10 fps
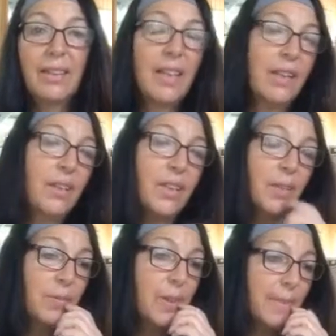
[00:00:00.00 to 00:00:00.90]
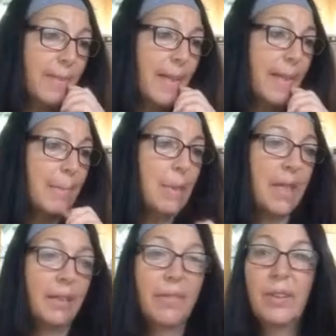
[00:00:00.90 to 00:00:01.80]
said, if you have time,
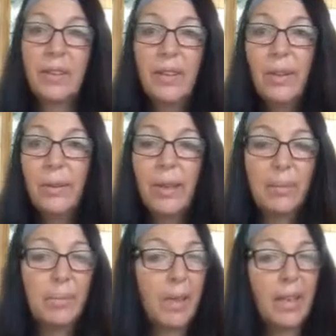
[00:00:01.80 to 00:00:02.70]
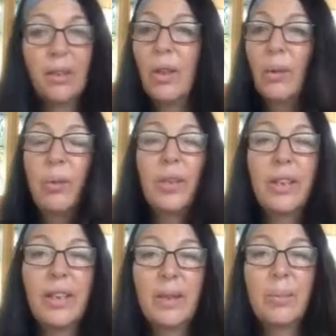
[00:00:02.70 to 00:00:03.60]
I'd love to see you. I don't know who
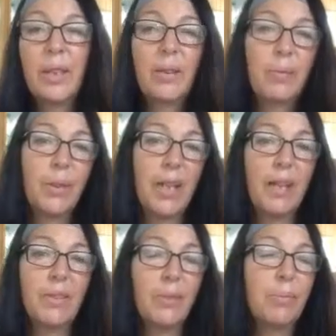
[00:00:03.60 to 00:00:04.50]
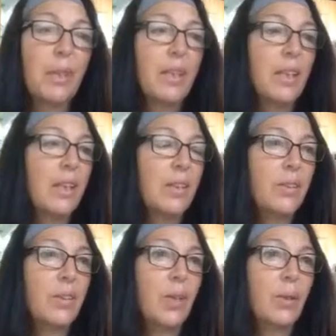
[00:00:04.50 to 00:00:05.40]
you're here with, what have you.
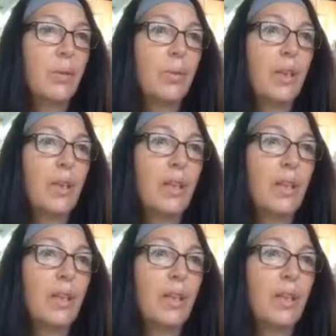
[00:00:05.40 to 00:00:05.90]
So